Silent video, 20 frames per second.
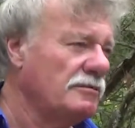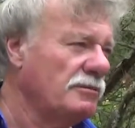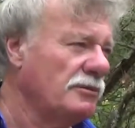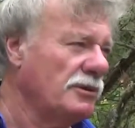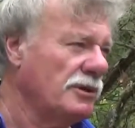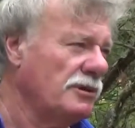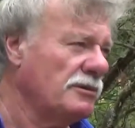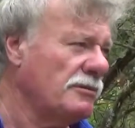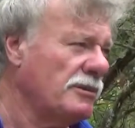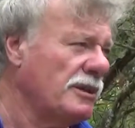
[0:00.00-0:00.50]

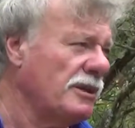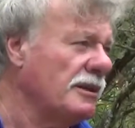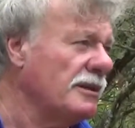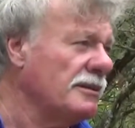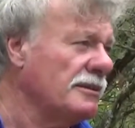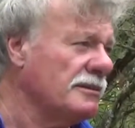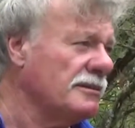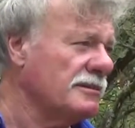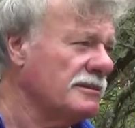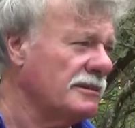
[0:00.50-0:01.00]
43
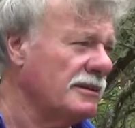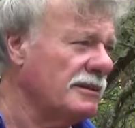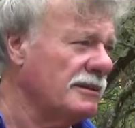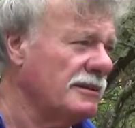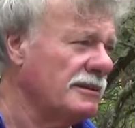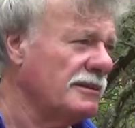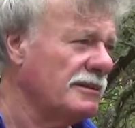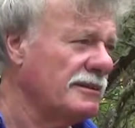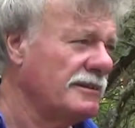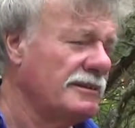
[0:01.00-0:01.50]
years, so
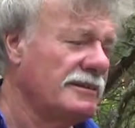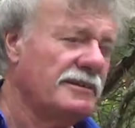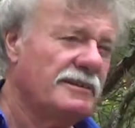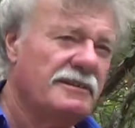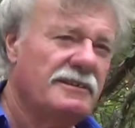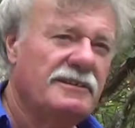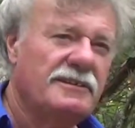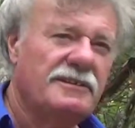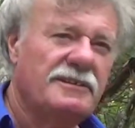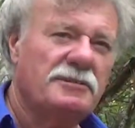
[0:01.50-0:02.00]

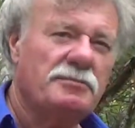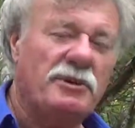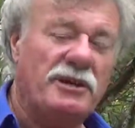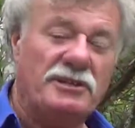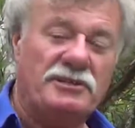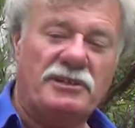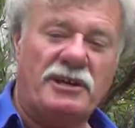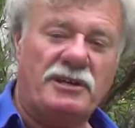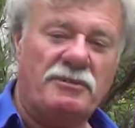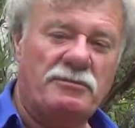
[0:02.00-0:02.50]
it's
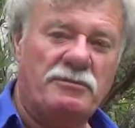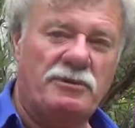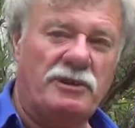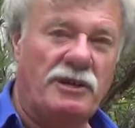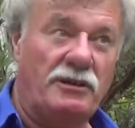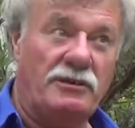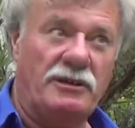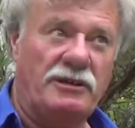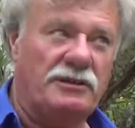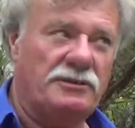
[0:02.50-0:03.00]
pretty safe. We
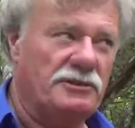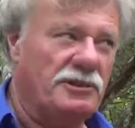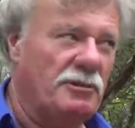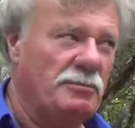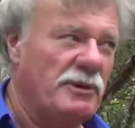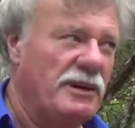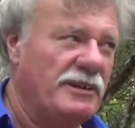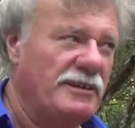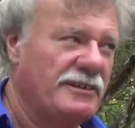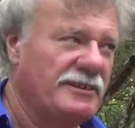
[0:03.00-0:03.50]
don't need to
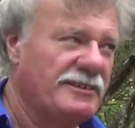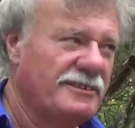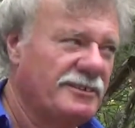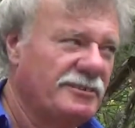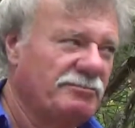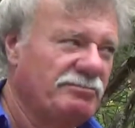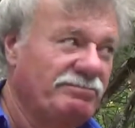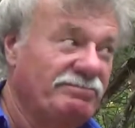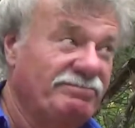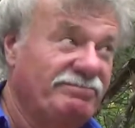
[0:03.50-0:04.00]
stop there.
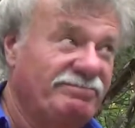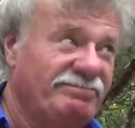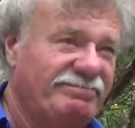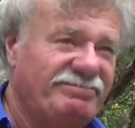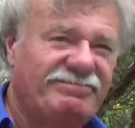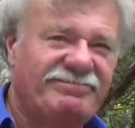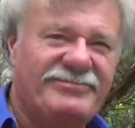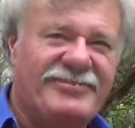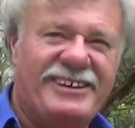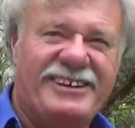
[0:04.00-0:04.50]

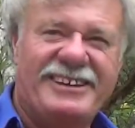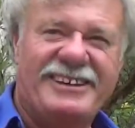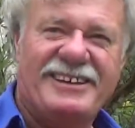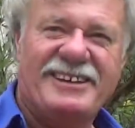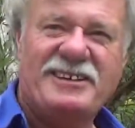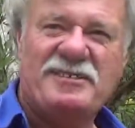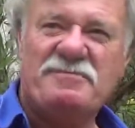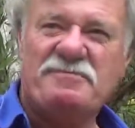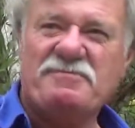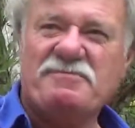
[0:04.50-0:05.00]
Yeah.
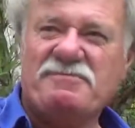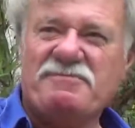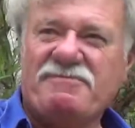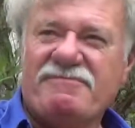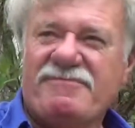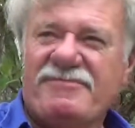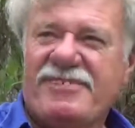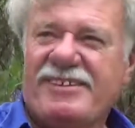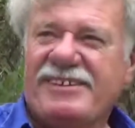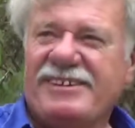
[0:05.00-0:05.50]

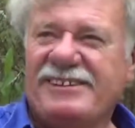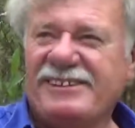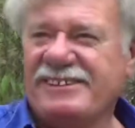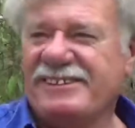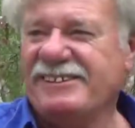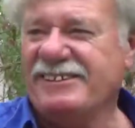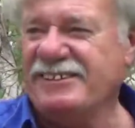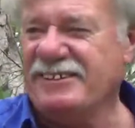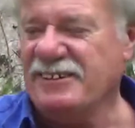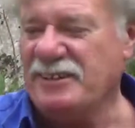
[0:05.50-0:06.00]

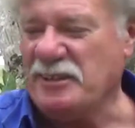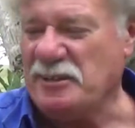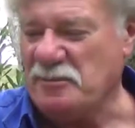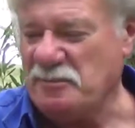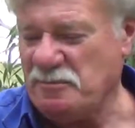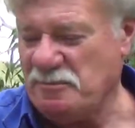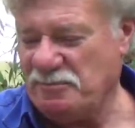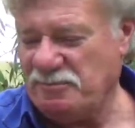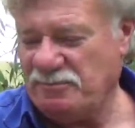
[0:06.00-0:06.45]
Aye.